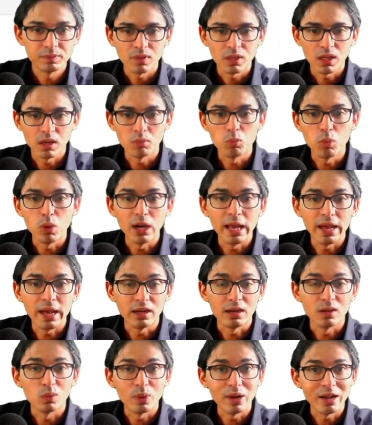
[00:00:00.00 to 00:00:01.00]
And voila,
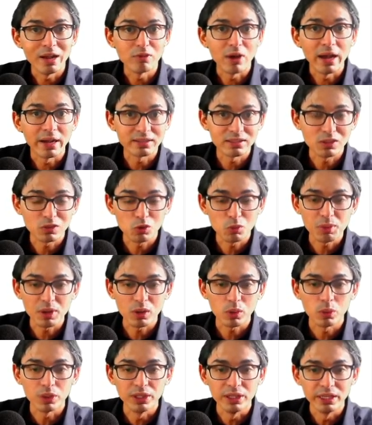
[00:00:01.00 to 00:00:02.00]
we have access to
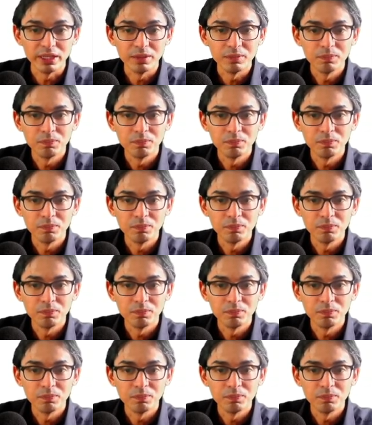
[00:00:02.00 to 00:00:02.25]
BigQuery.